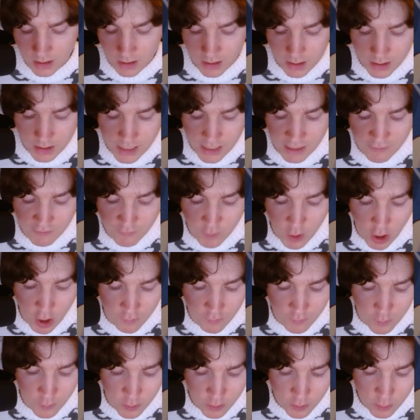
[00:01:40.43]
Then for our
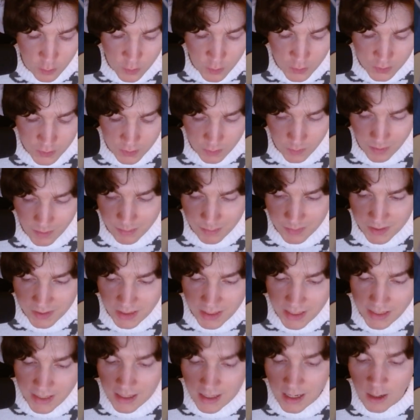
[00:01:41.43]
4 cost, we
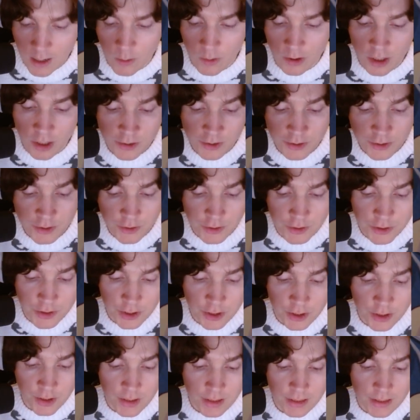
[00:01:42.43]
play our other
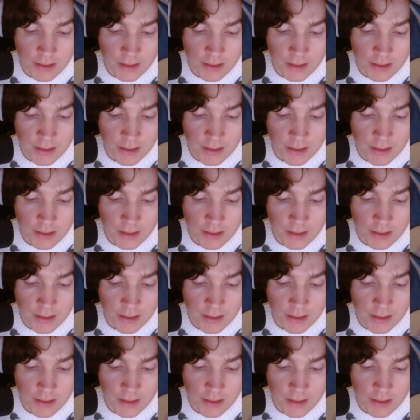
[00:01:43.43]
searcher.